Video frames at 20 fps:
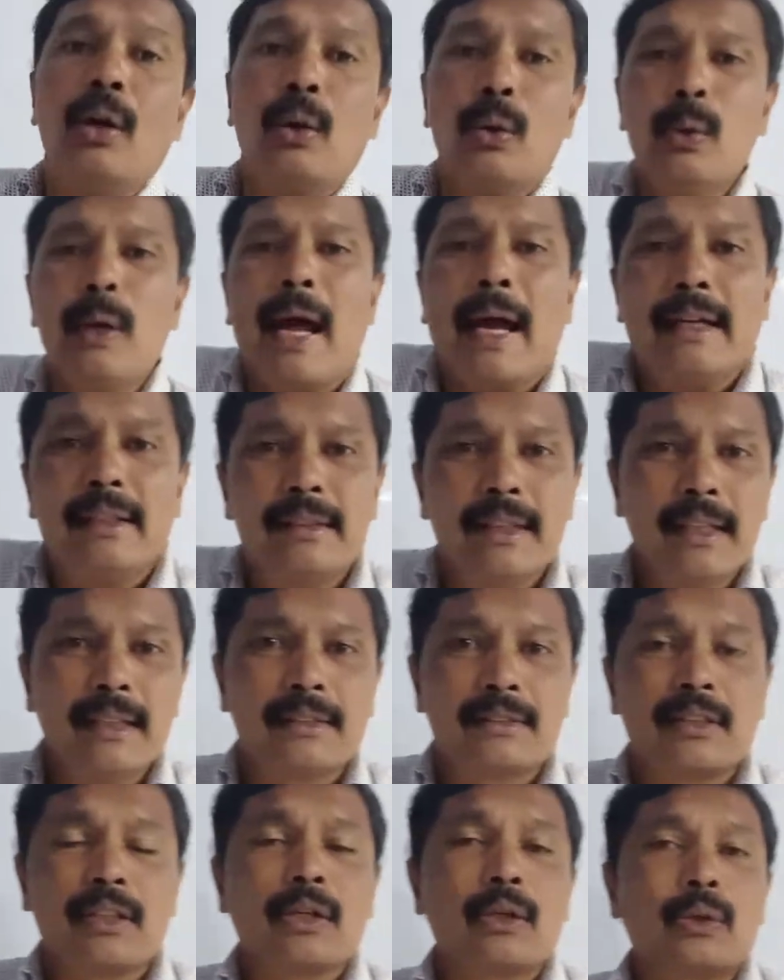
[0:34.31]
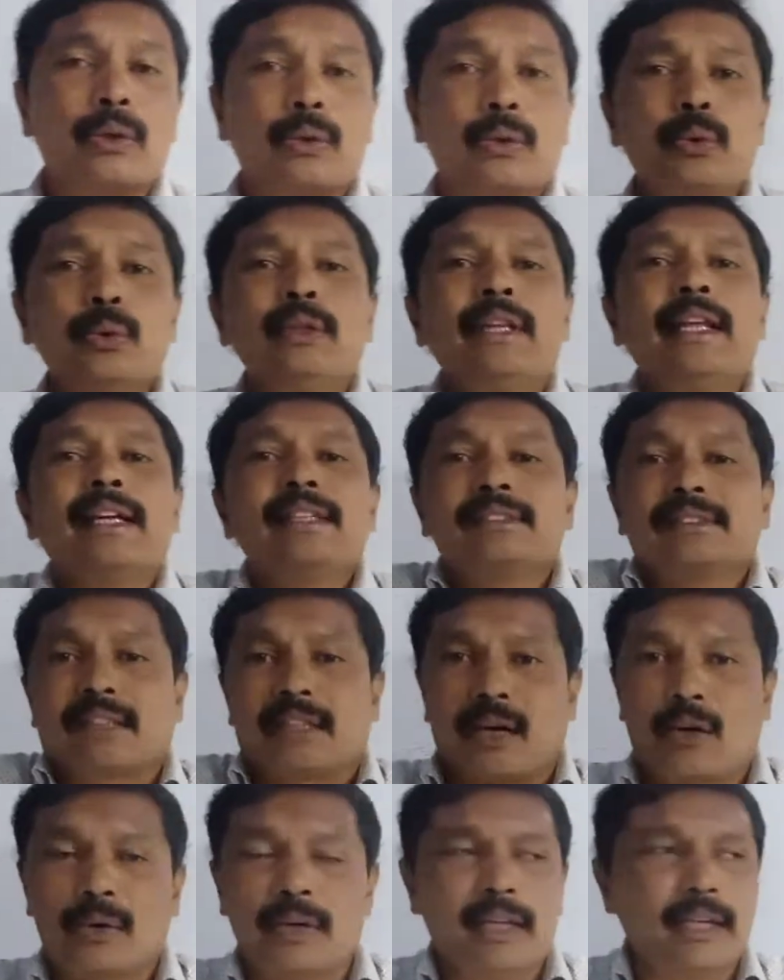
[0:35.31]
to adjust to their
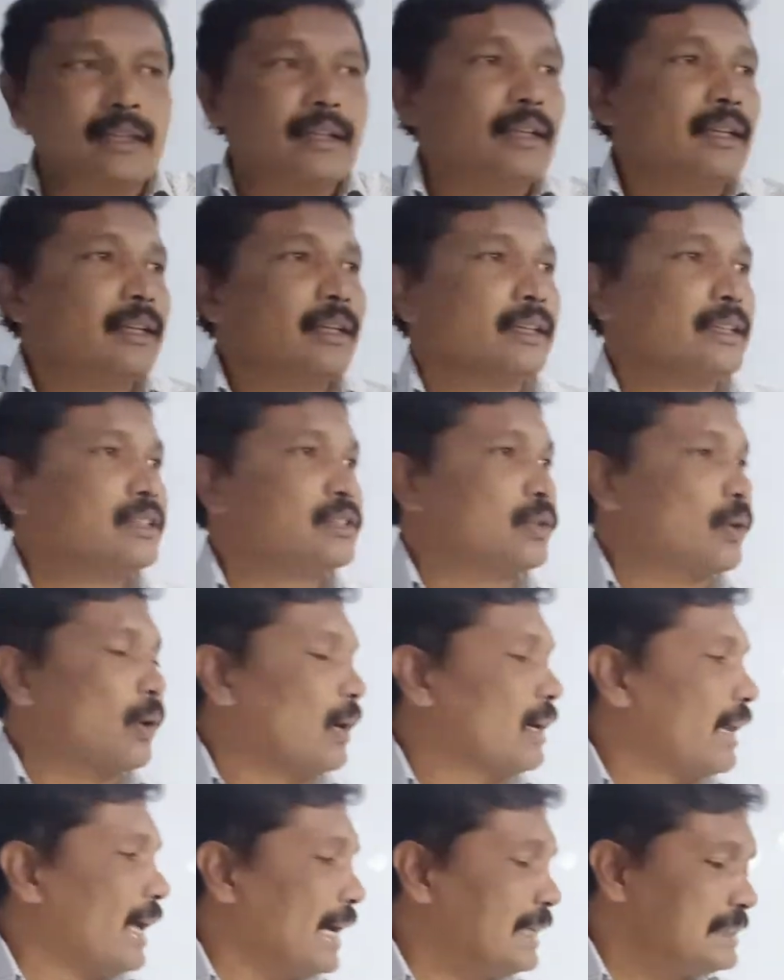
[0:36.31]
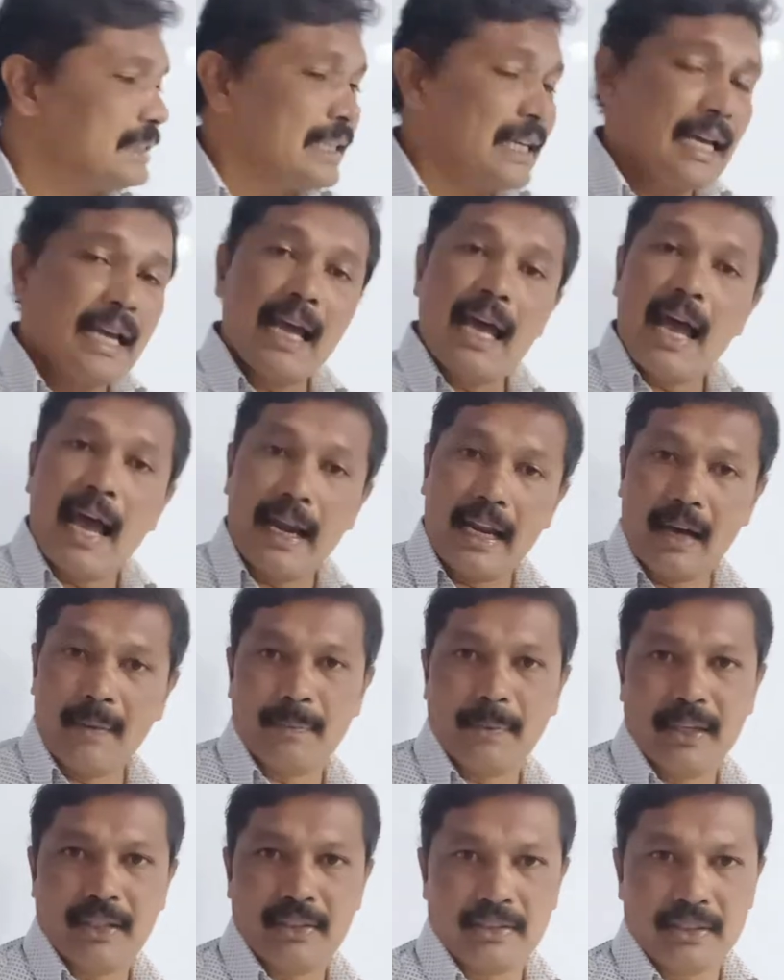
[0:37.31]
surrounding is called as
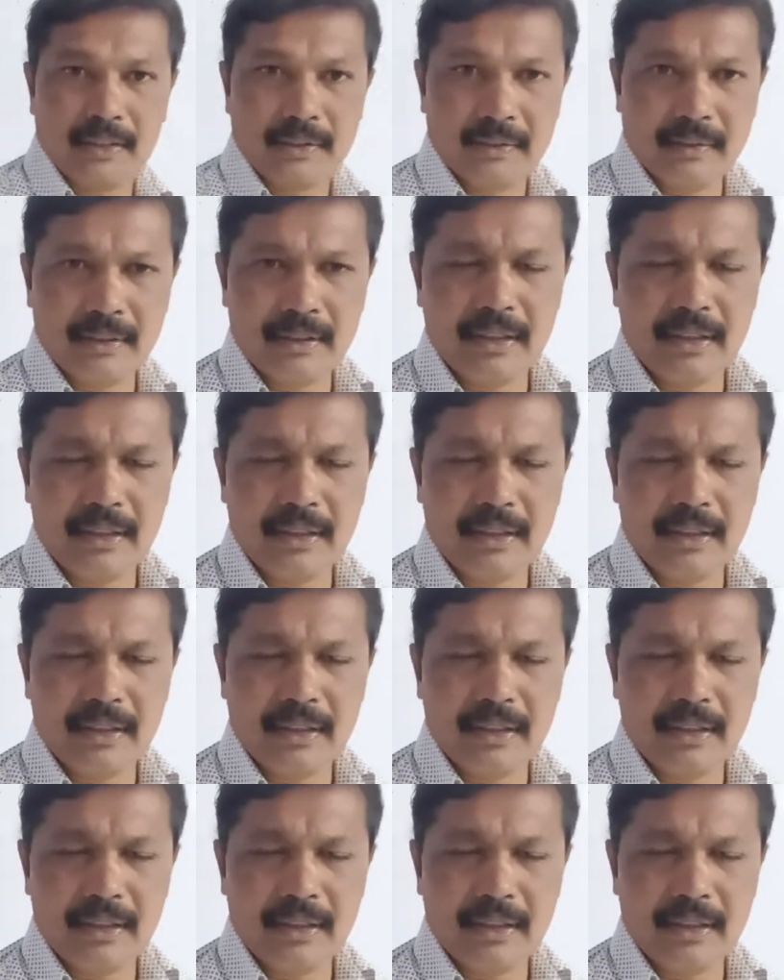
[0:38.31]
adaptation.